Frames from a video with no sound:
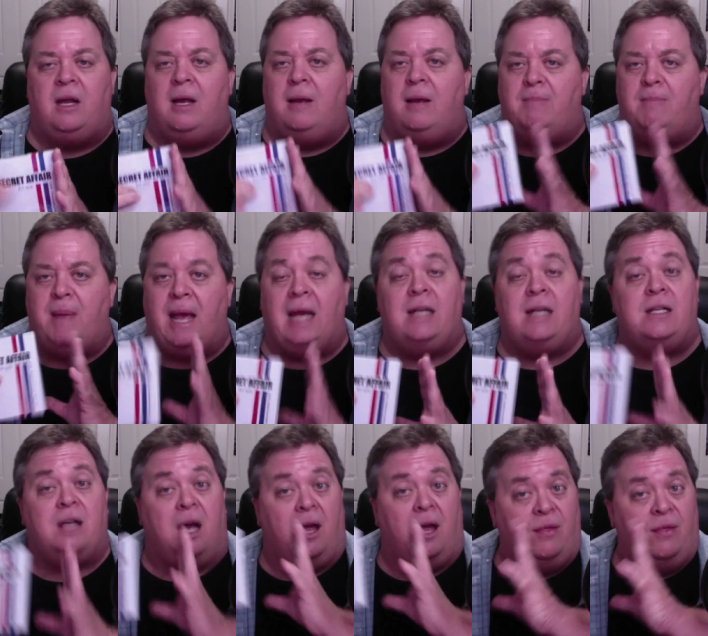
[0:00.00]
bands
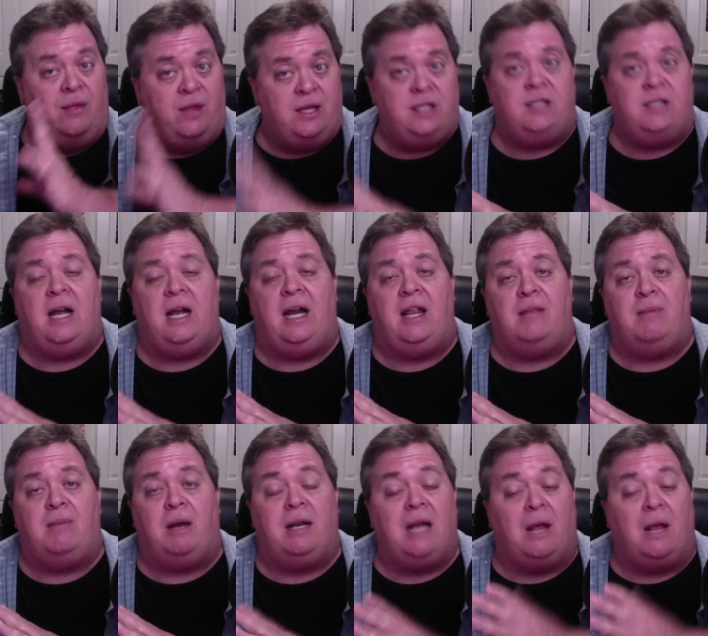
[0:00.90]
on this side of the pond.
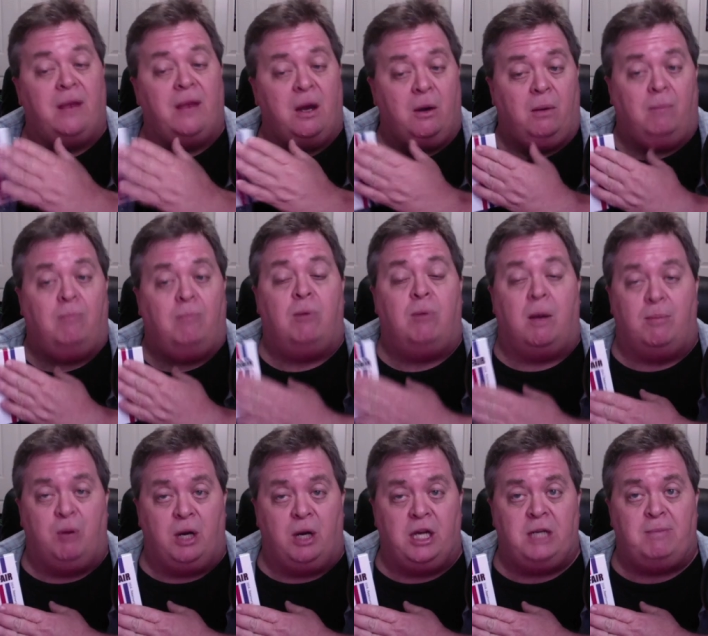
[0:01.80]
Now they're a
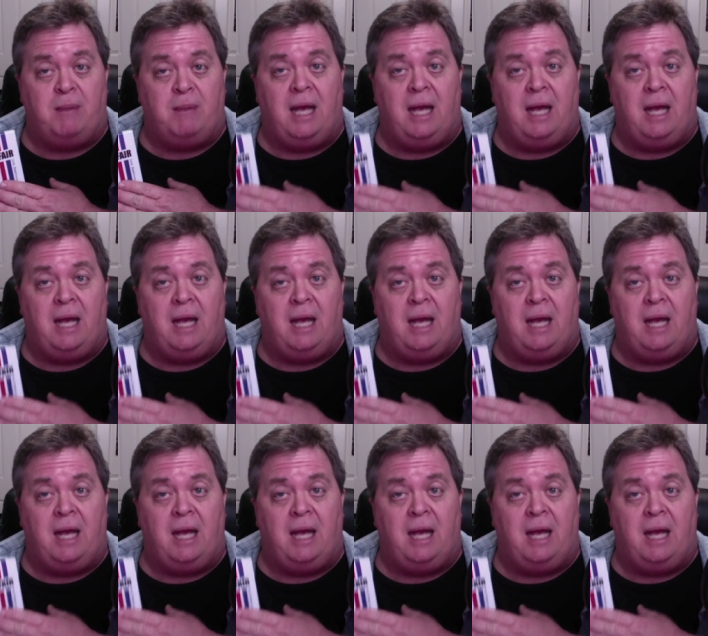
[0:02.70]
British band,